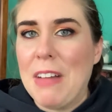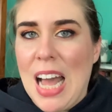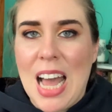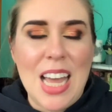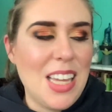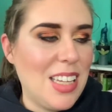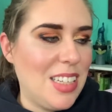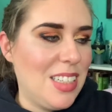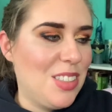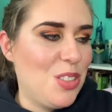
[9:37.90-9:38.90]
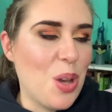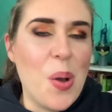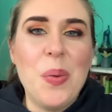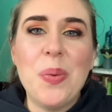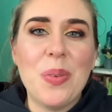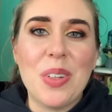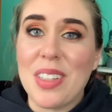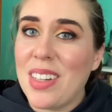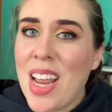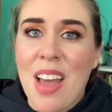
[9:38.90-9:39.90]
I don't
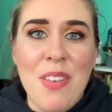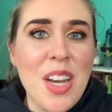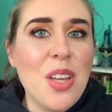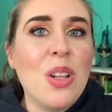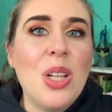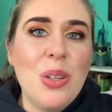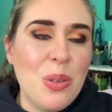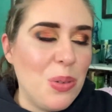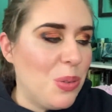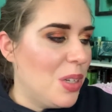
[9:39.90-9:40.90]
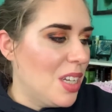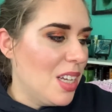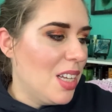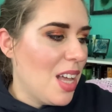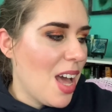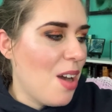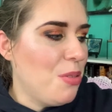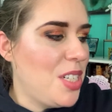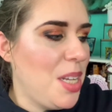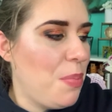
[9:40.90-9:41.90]
have any clue how
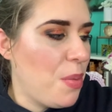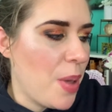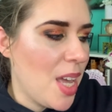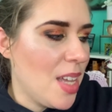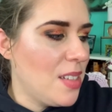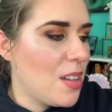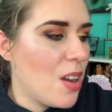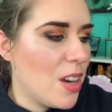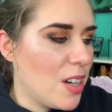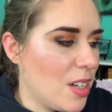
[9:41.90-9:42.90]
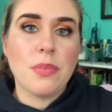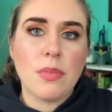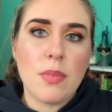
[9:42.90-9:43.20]
deep the pans are.